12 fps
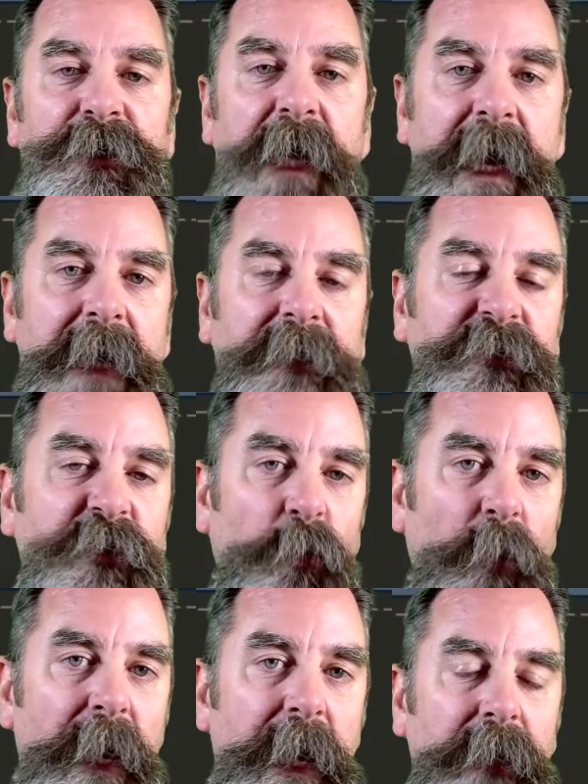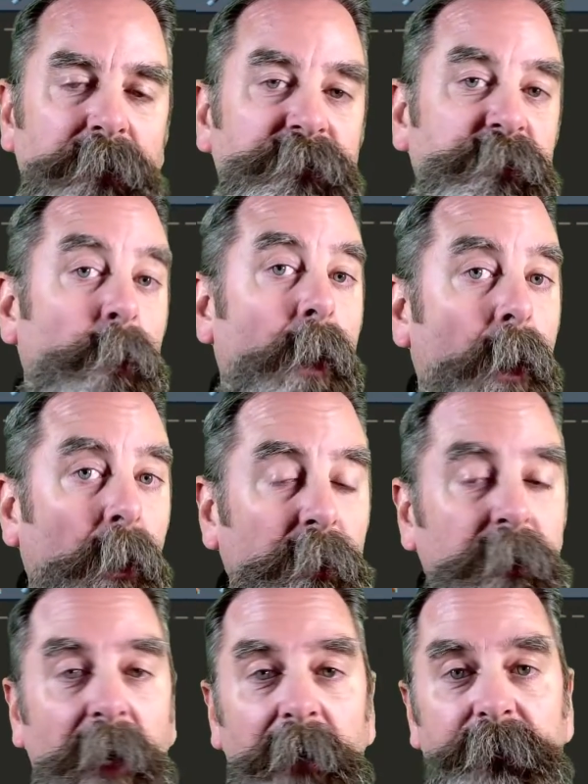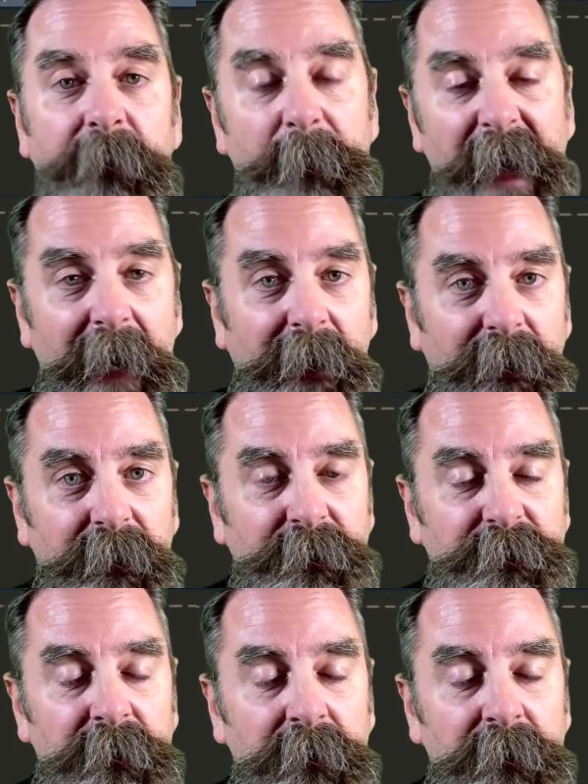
asked CRAN to archive the package.